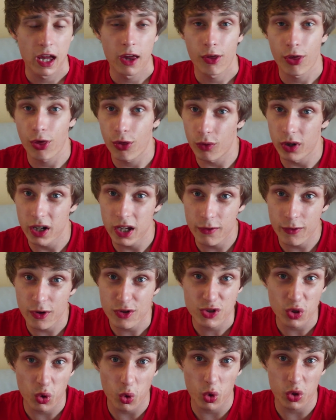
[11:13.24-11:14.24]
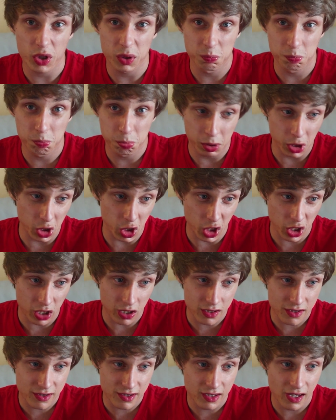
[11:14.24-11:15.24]
3 of us ordered
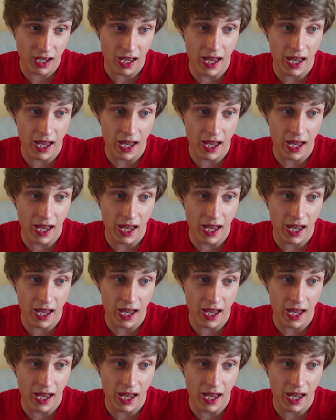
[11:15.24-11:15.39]
burgers.